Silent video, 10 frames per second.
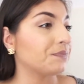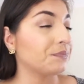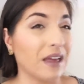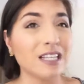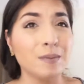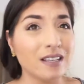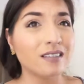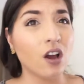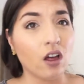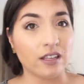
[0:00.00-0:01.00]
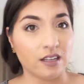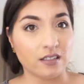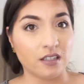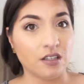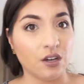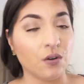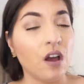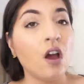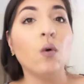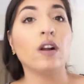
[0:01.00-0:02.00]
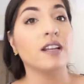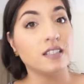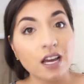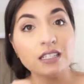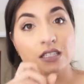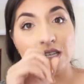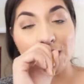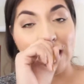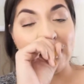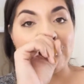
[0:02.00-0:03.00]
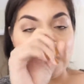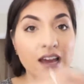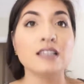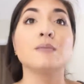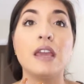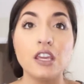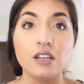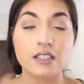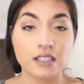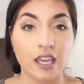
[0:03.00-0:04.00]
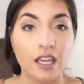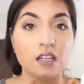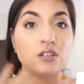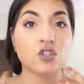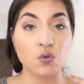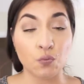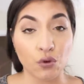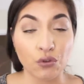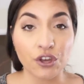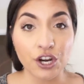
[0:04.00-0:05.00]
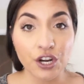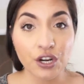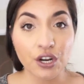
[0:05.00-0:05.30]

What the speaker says: That's basically all it doesn't do. What it does do, it does make your skin smoother,